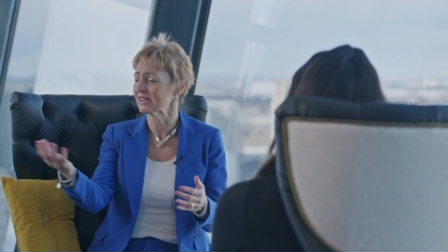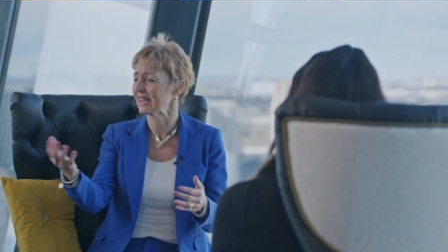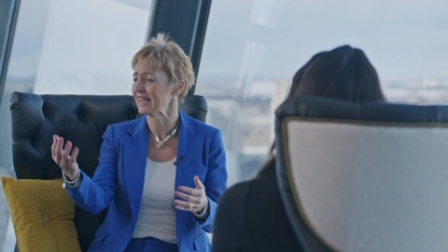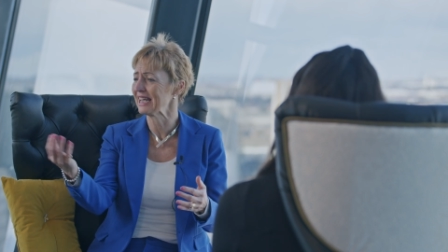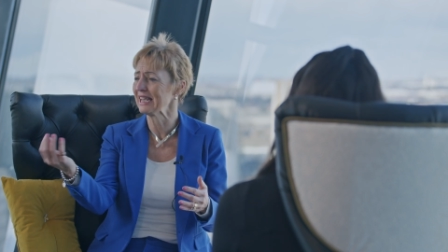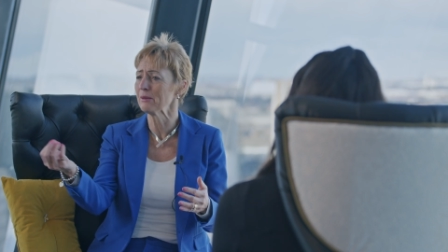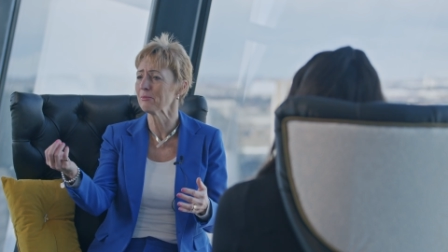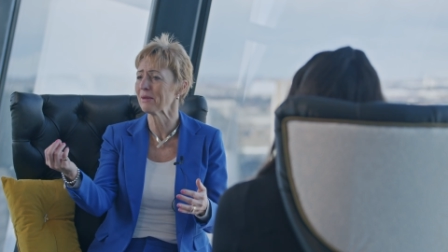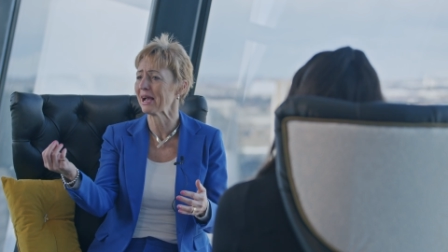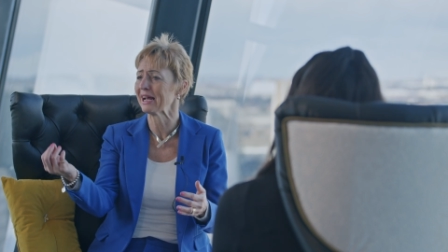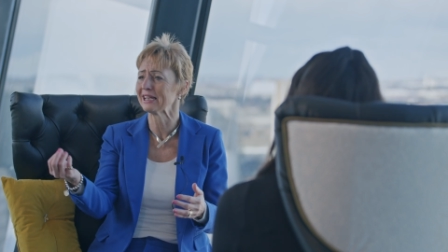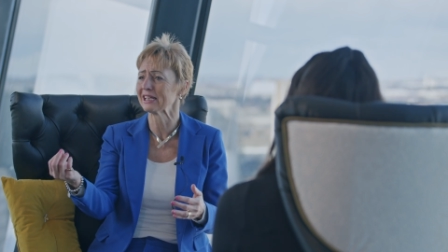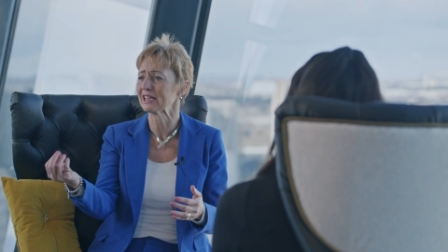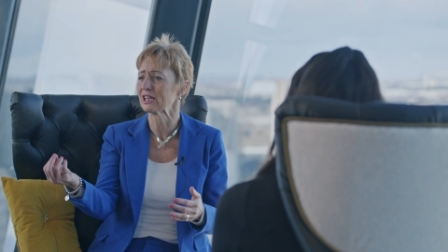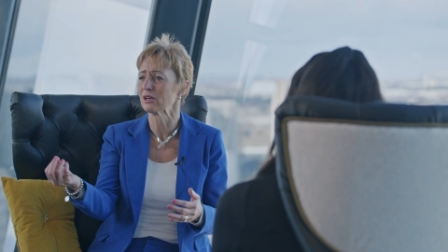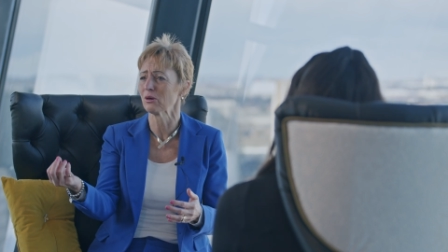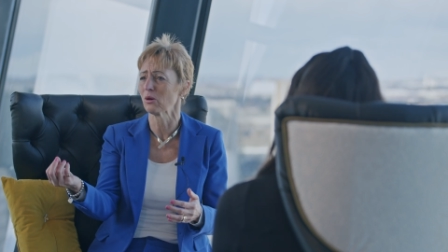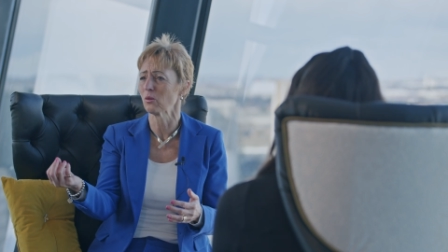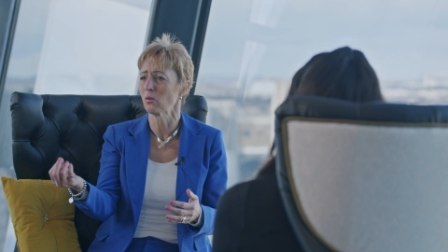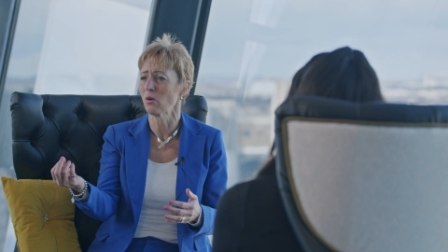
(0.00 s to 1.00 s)
emailing
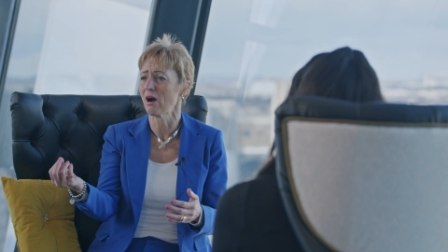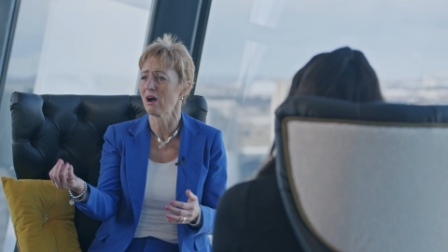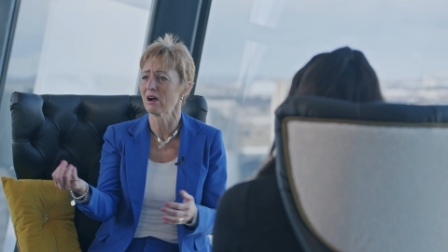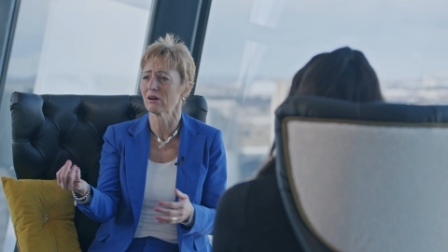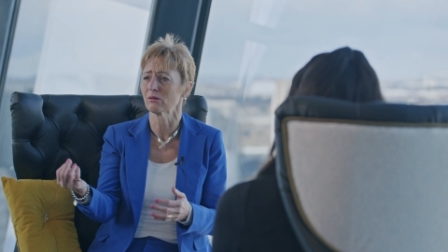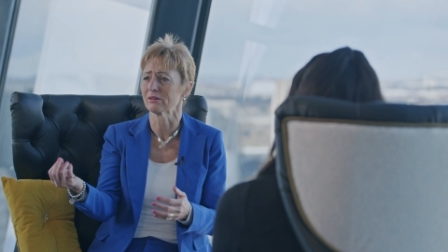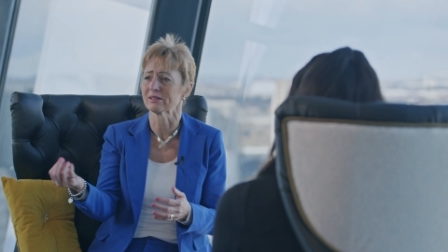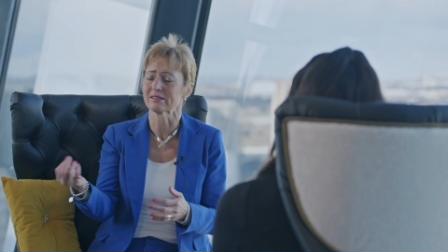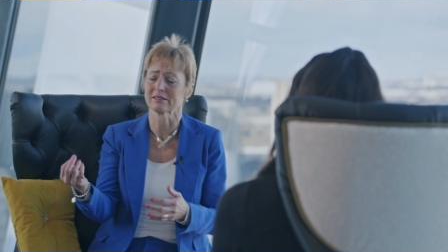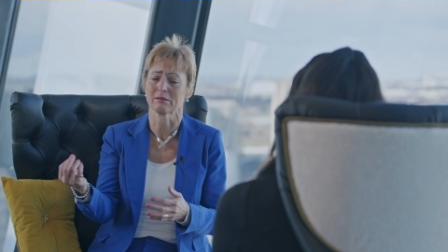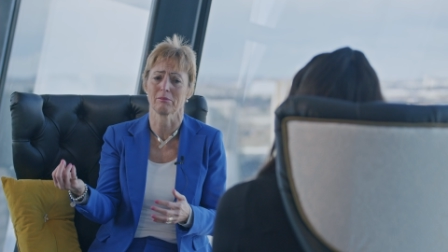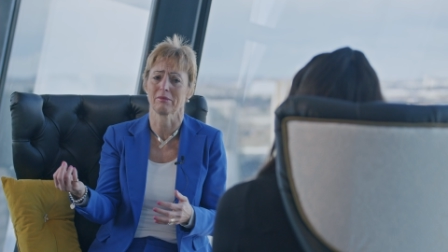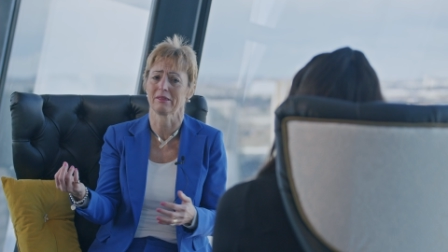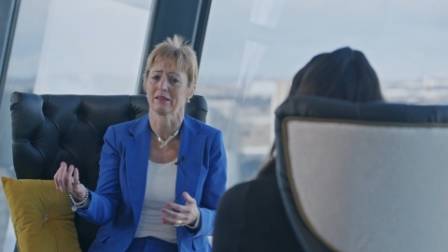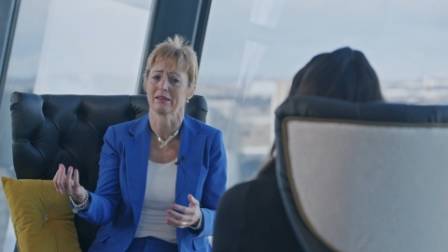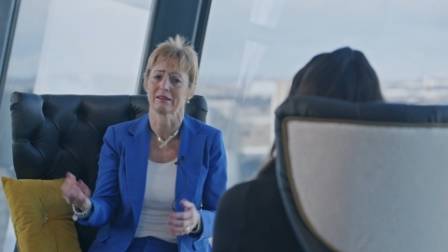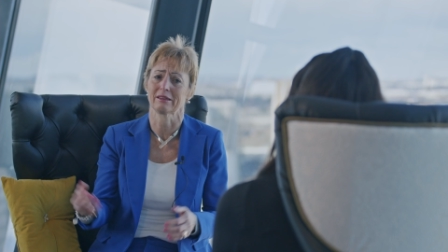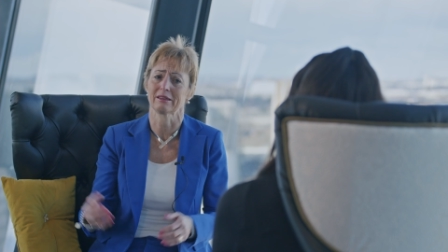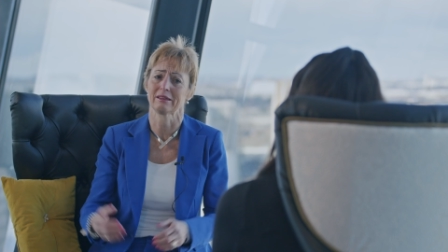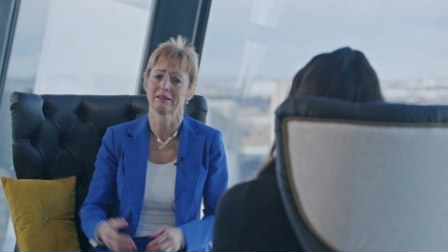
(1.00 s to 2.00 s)
you at work with
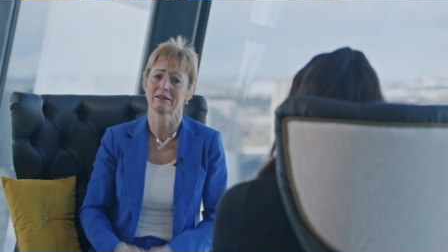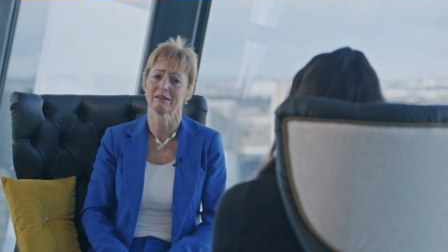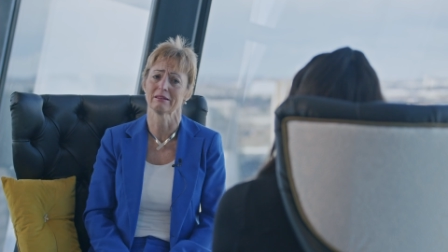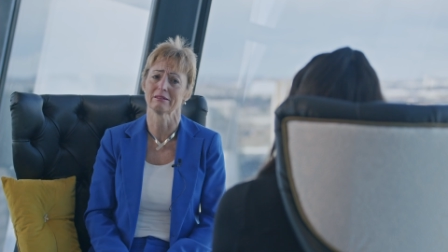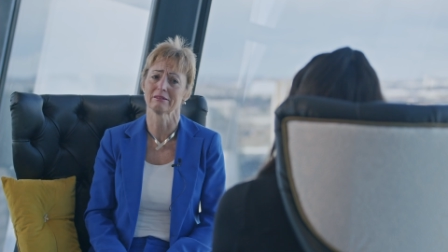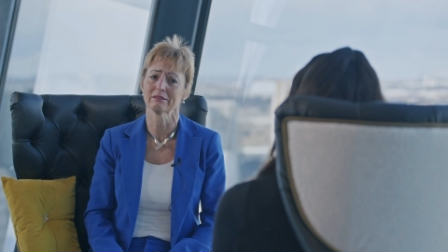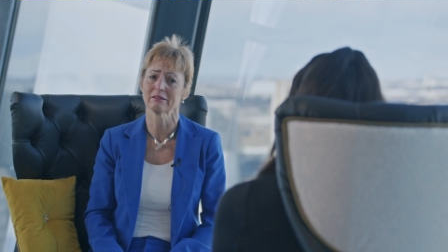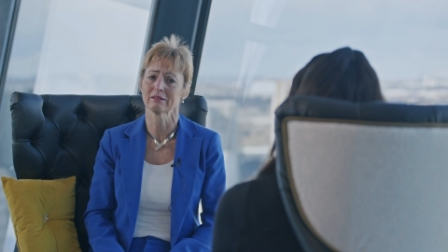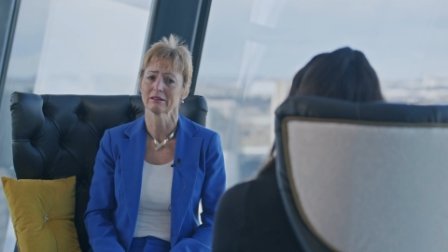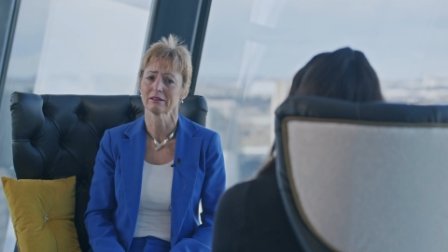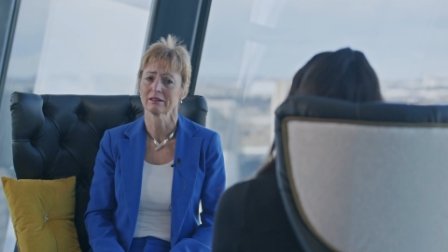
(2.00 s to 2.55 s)
something, you know.